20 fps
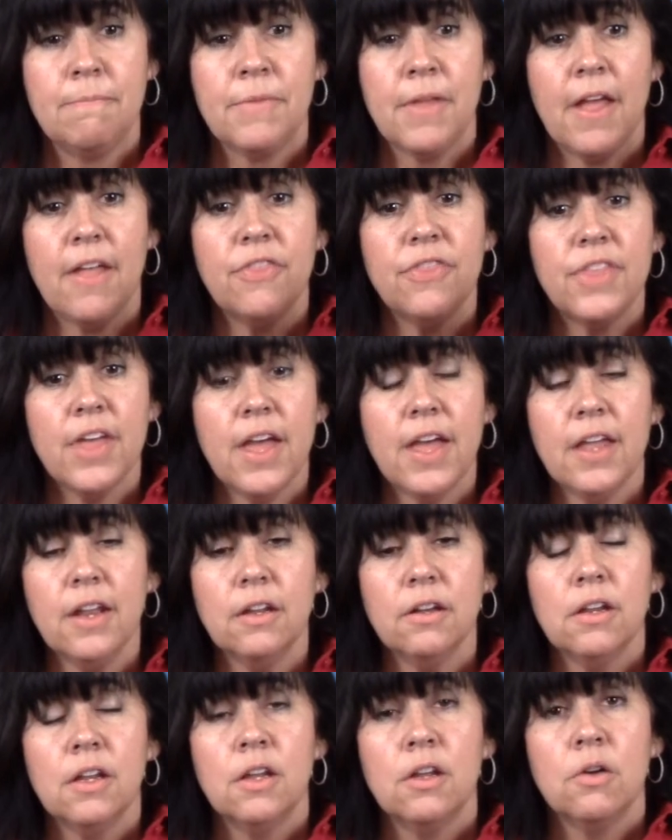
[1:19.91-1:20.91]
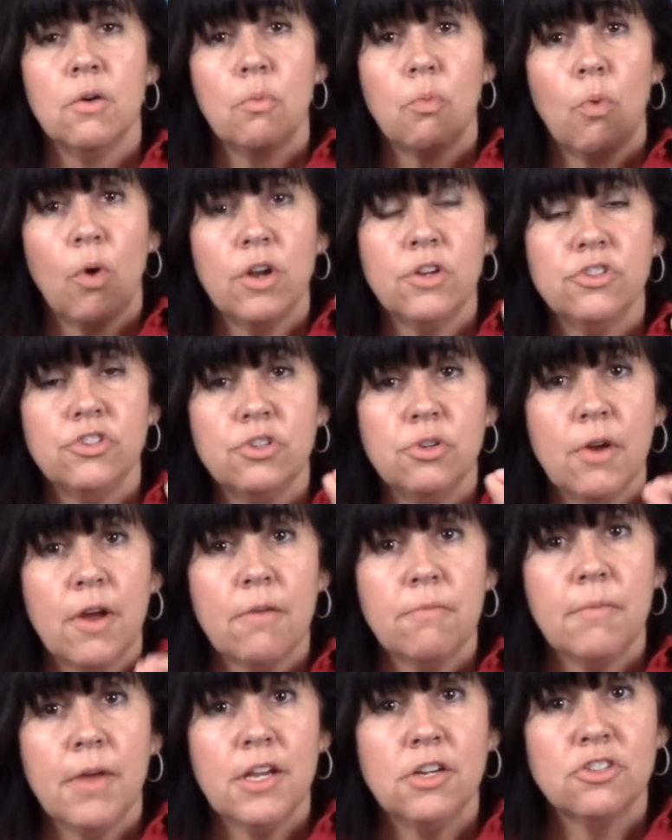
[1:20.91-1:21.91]
And then once you have
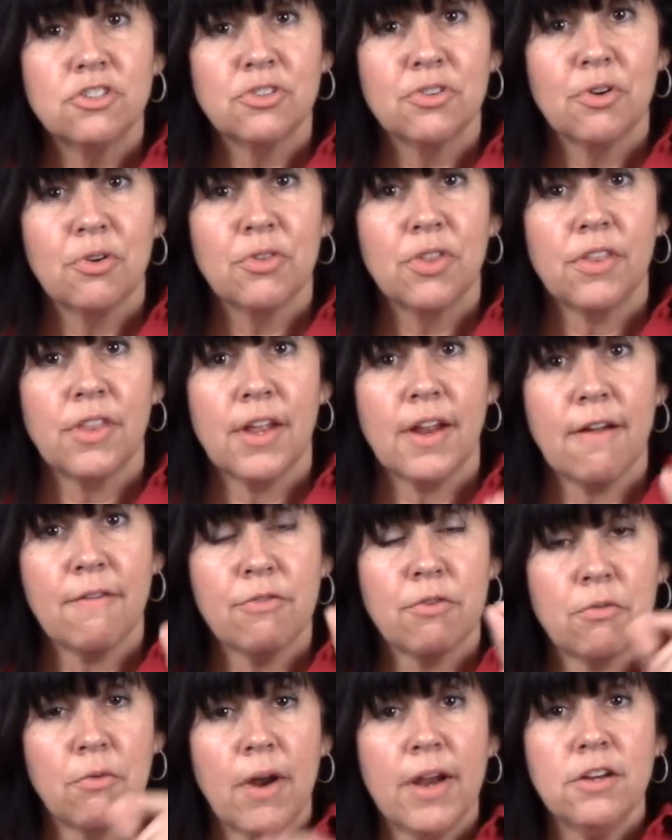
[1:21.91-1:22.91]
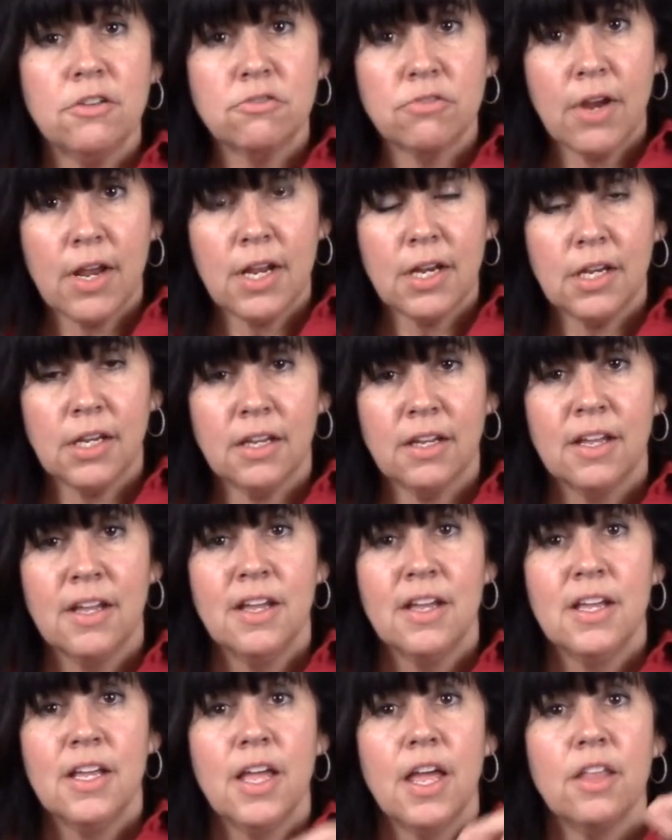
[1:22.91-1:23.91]
made sure that they have the right training
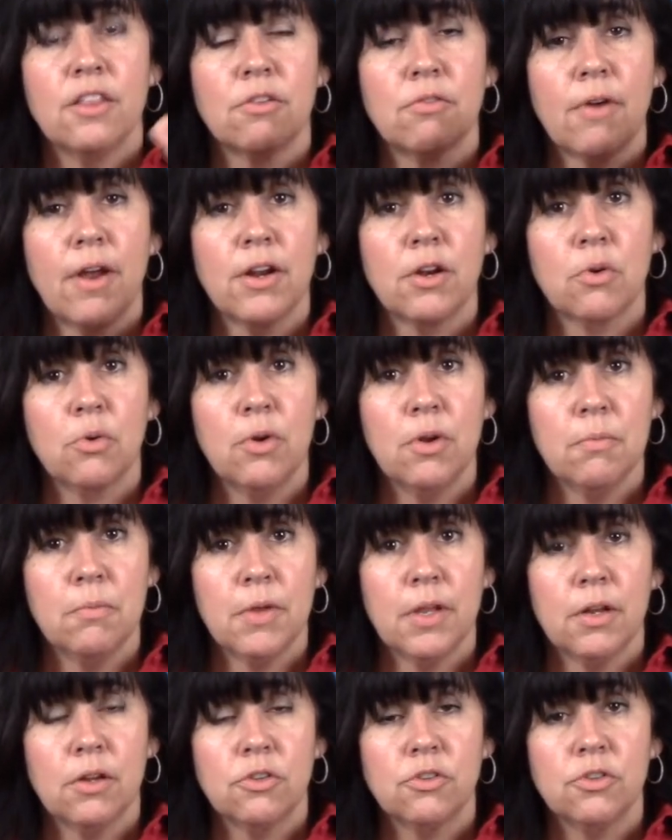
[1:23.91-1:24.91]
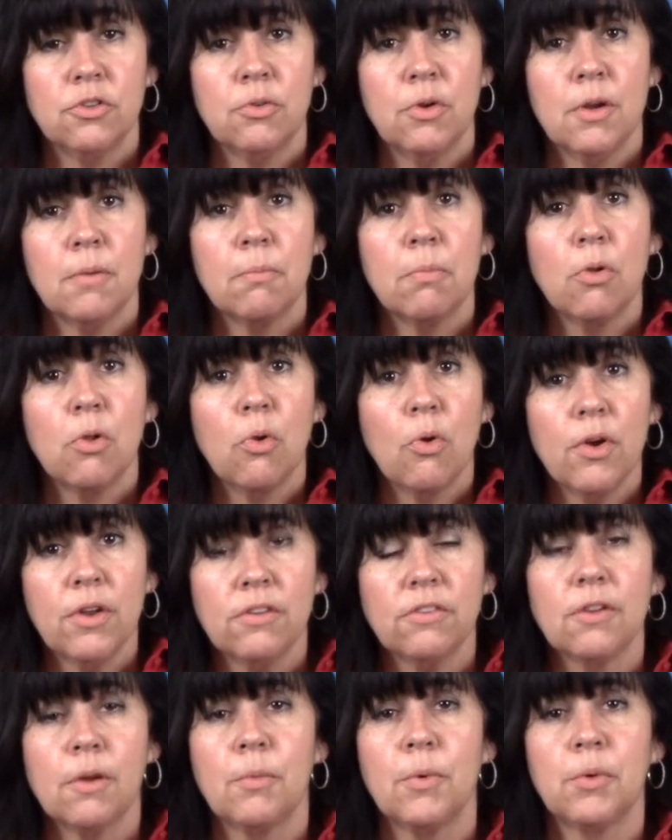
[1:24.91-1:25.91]
and the right equipment, to employ
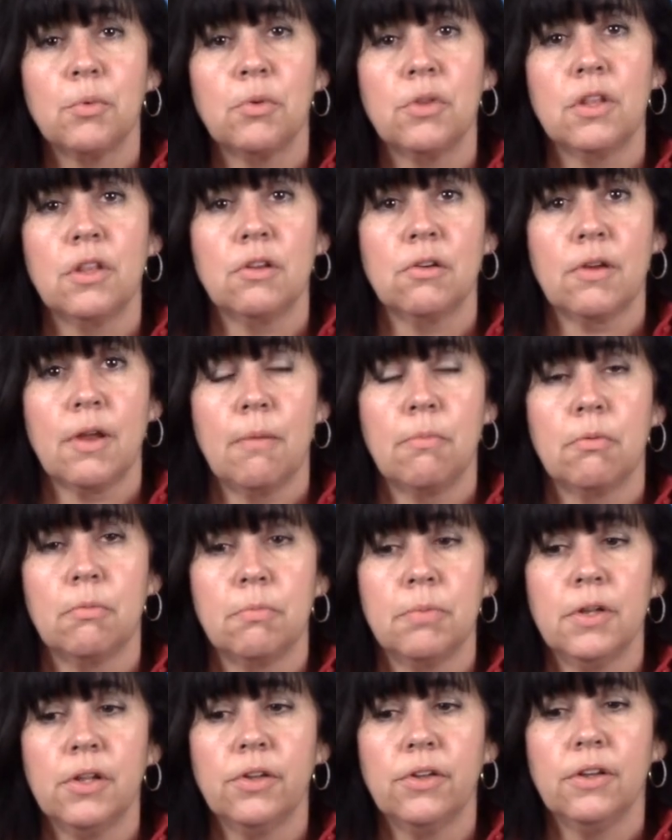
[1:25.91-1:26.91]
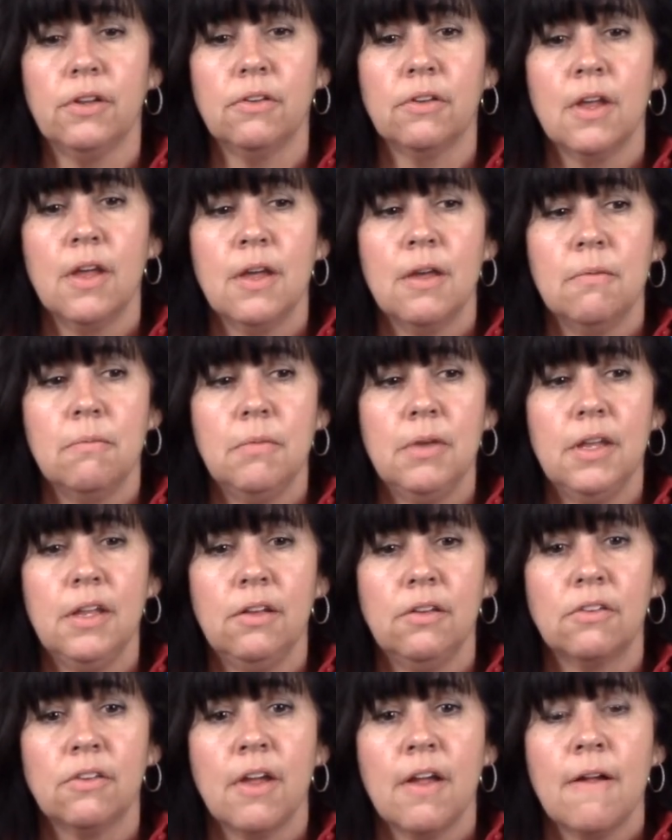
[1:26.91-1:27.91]
someone within their capabilities
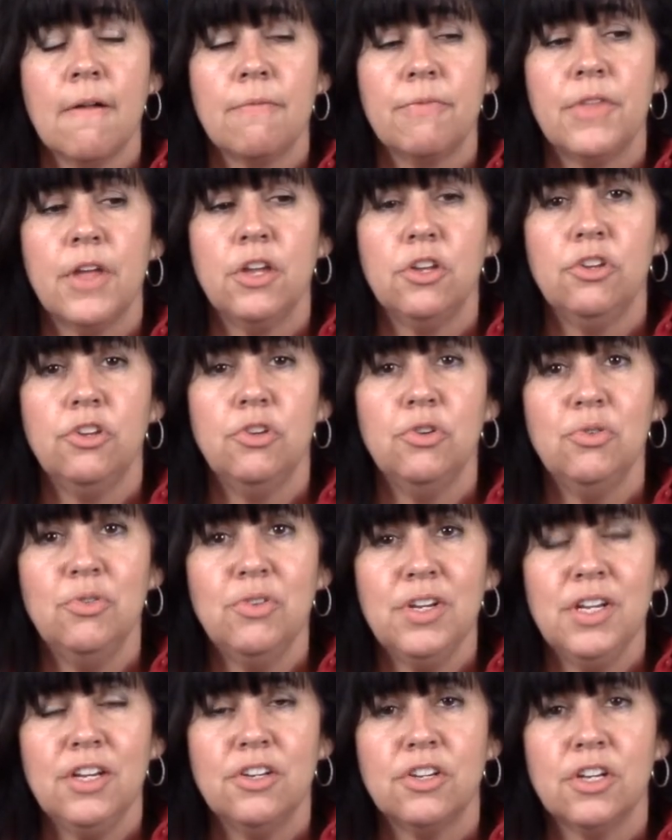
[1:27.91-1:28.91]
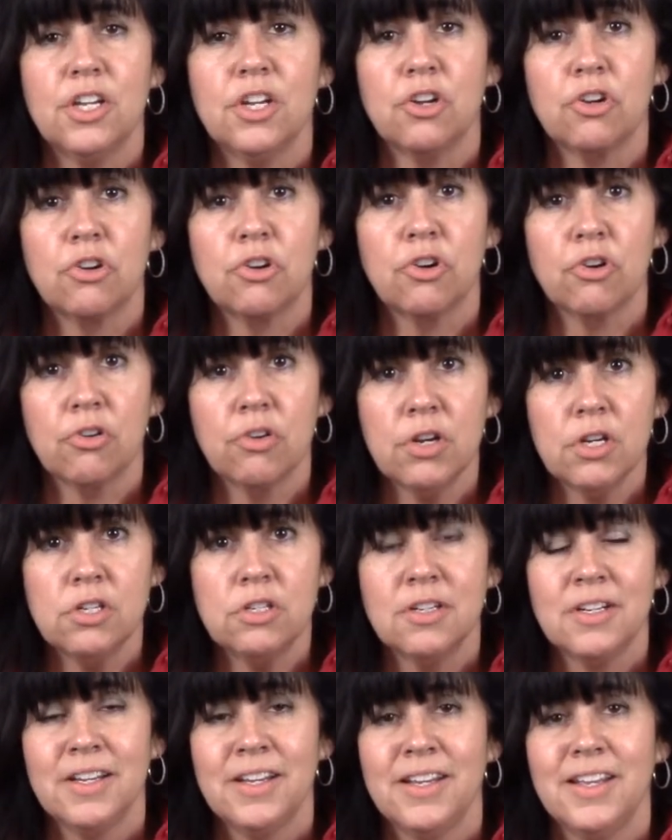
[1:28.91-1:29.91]
means that you need to
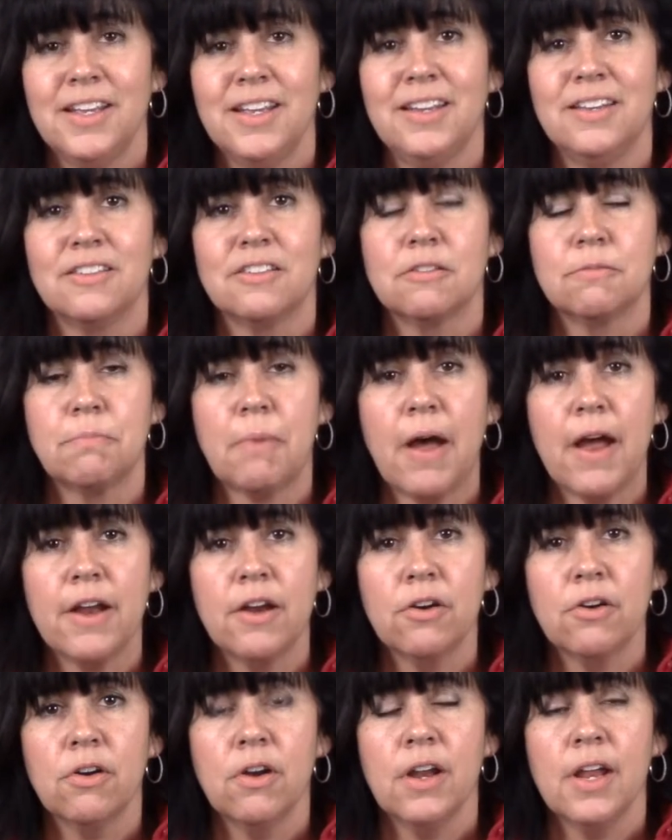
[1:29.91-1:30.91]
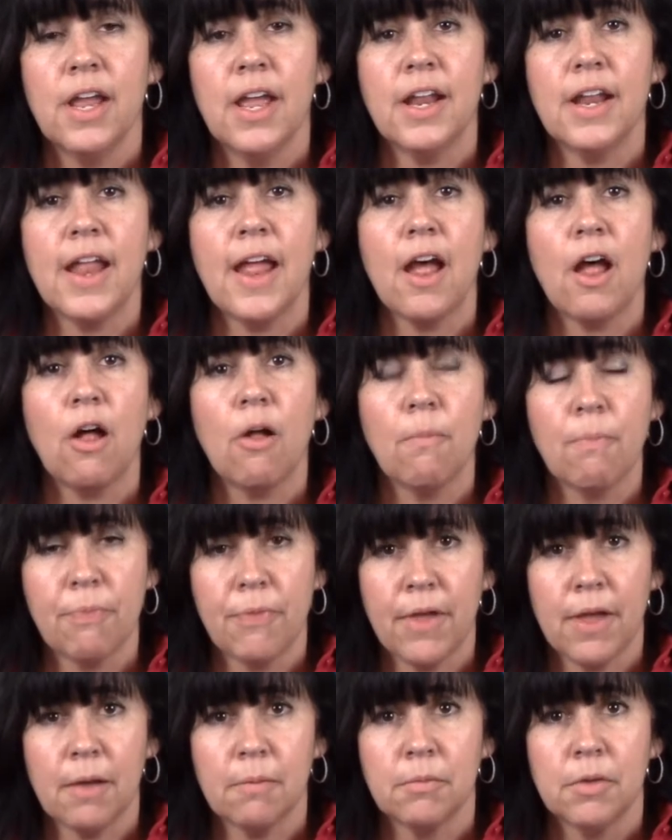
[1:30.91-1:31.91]
encourage, inspire, and help
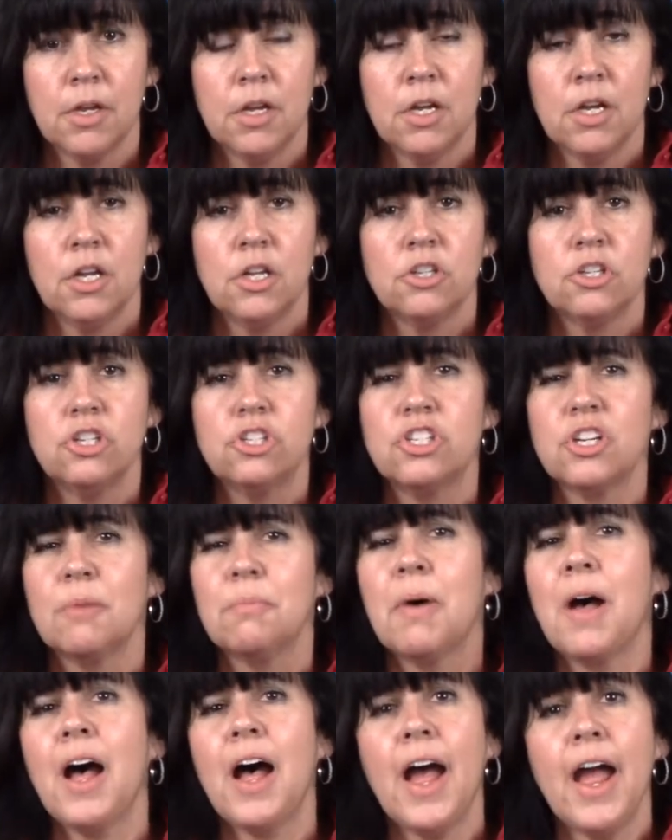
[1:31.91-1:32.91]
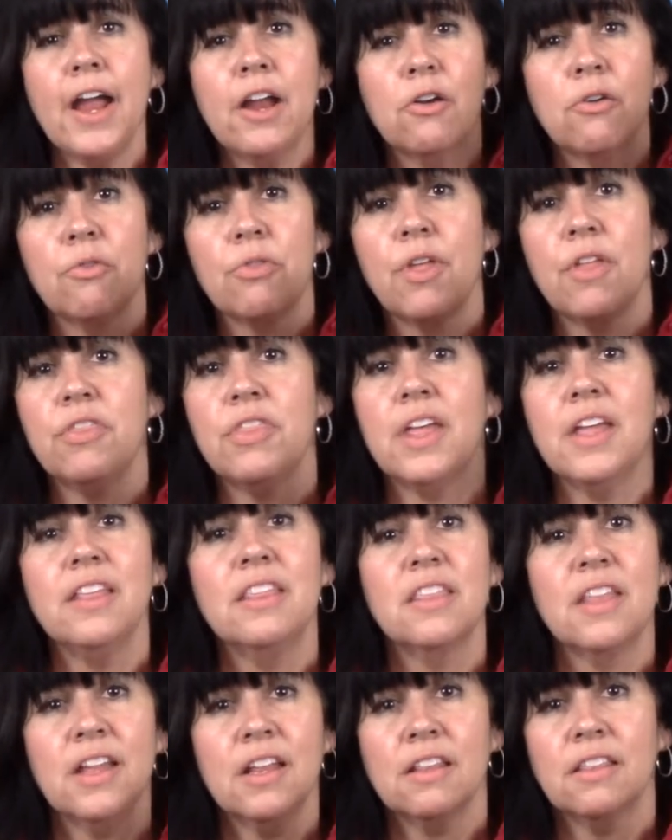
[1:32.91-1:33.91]
them to jump higher than they
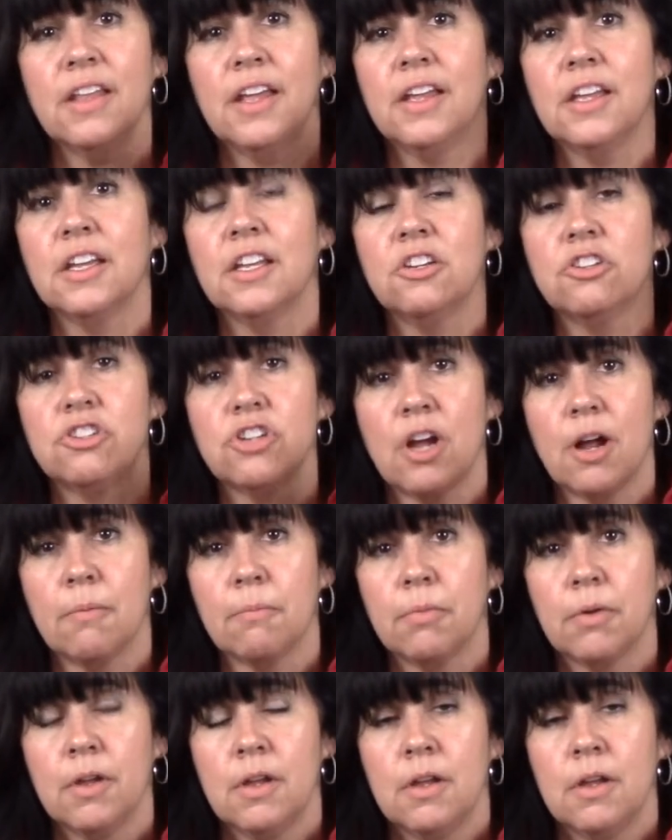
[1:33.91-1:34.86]
think they can jump.